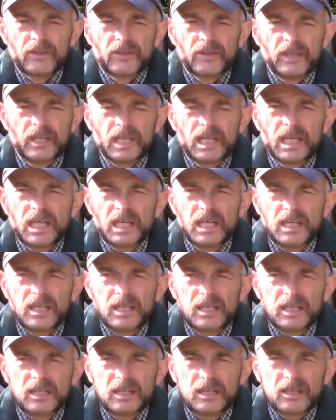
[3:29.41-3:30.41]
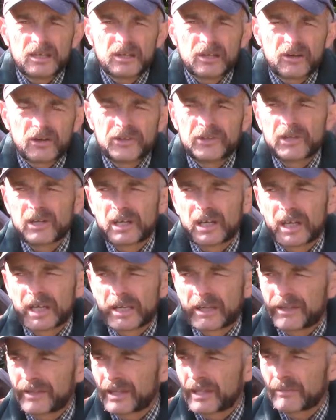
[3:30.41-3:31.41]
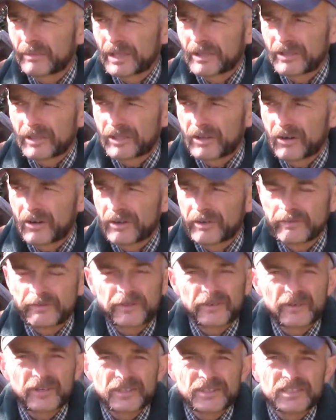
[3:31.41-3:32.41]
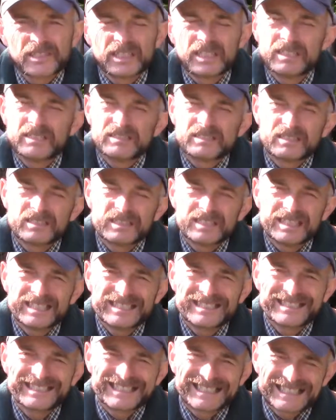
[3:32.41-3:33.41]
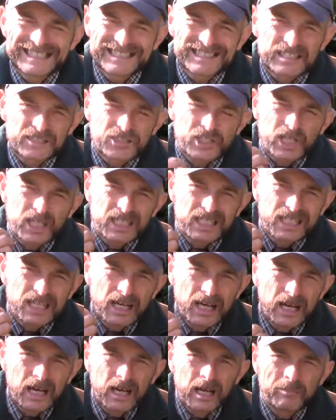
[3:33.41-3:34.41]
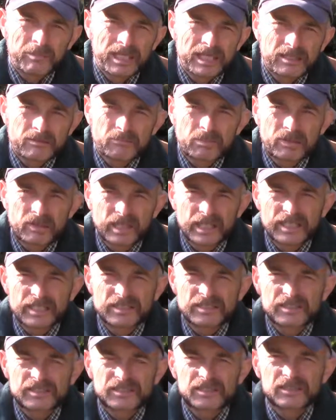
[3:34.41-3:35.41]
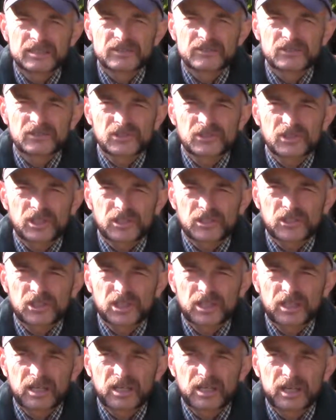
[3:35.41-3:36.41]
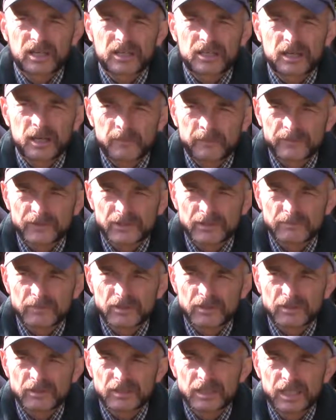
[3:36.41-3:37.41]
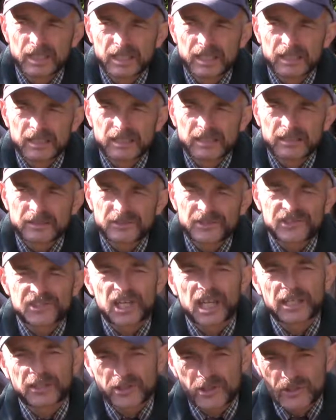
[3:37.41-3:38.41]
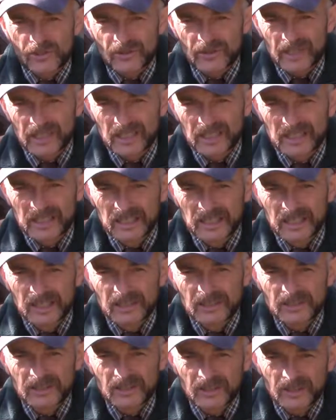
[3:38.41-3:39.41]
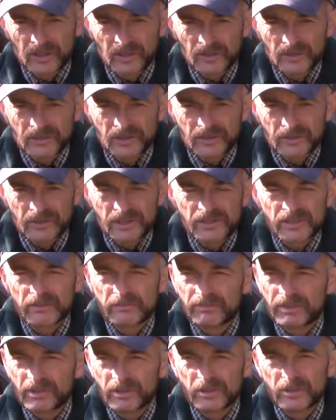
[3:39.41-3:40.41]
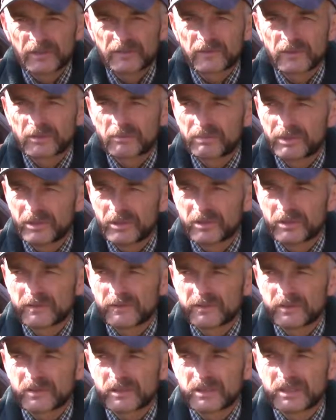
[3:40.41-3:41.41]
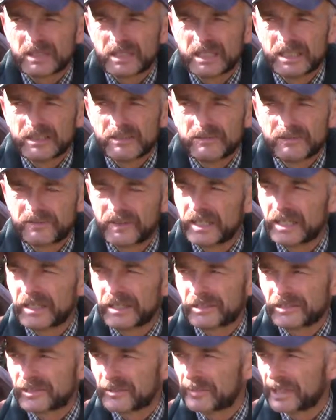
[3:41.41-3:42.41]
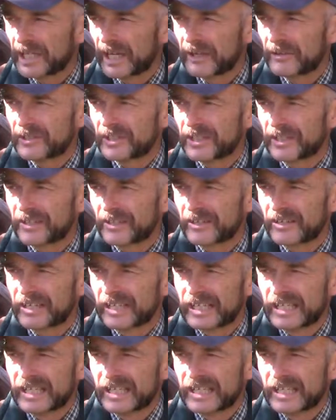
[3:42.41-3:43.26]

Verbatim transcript: The underlying thing about the garden for us it is is that it's such a calming place, such a, a comfortable sanctuary to go to. It's a beautiful, beautiful feeling to be out here